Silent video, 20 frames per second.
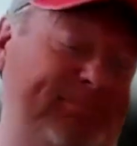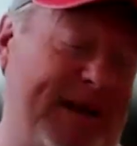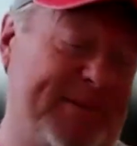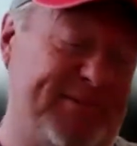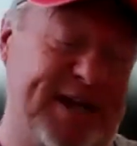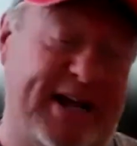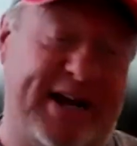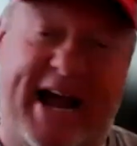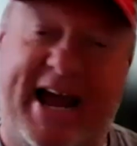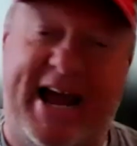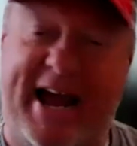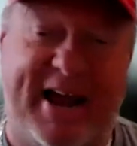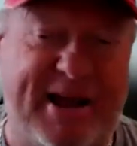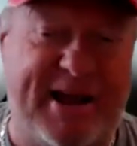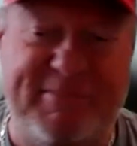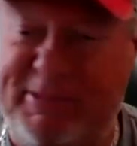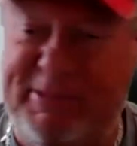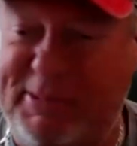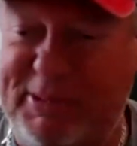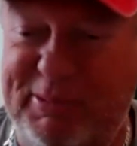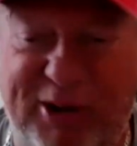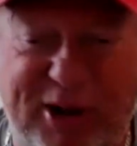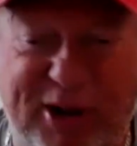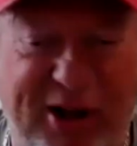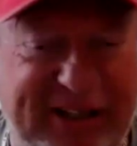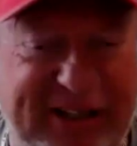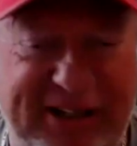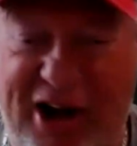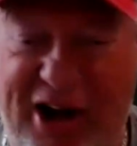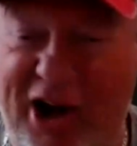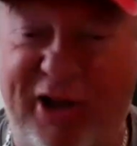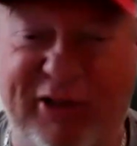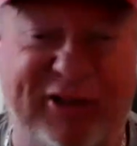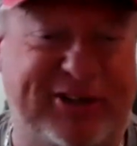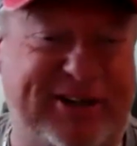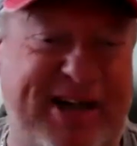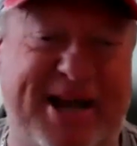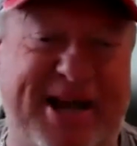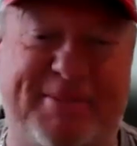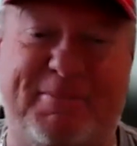I'm done. I meet people all
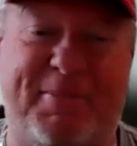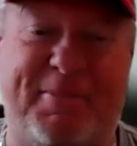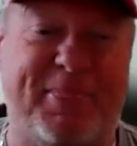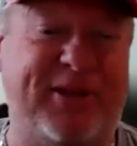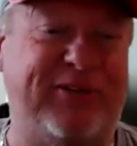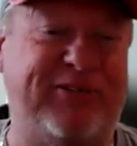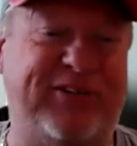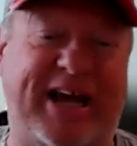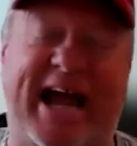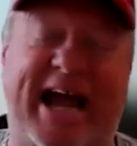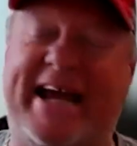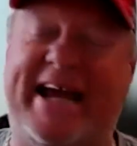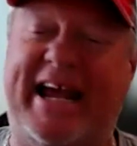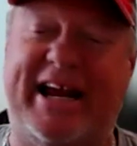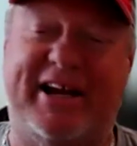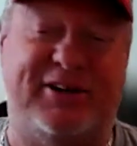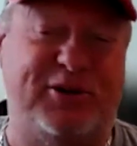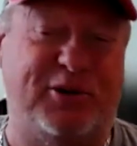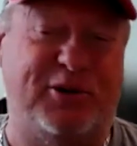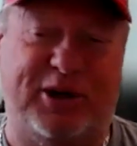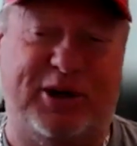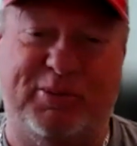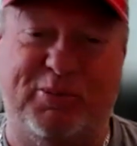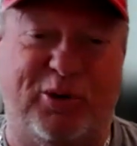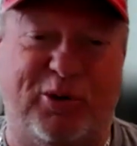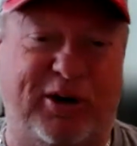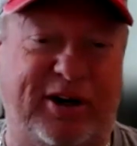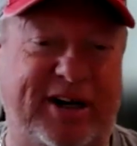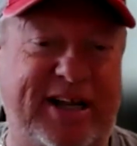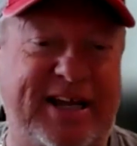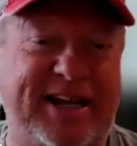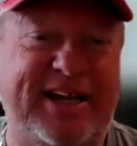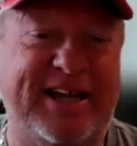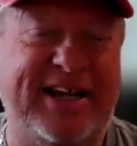the time. There's like, I can't do it anymore.